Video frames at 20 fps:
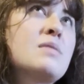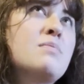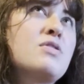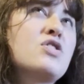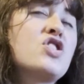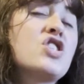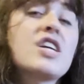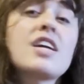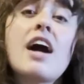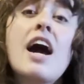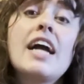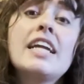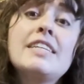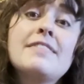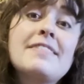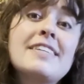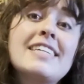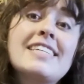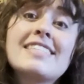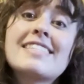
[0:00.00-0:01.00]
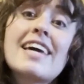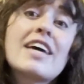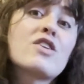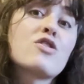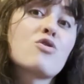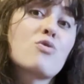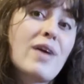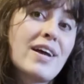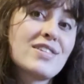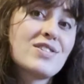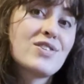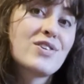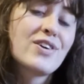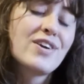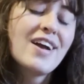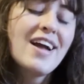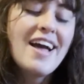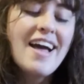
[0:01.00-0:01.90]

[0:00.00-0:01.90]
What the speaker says: but she kind of is an aggressor,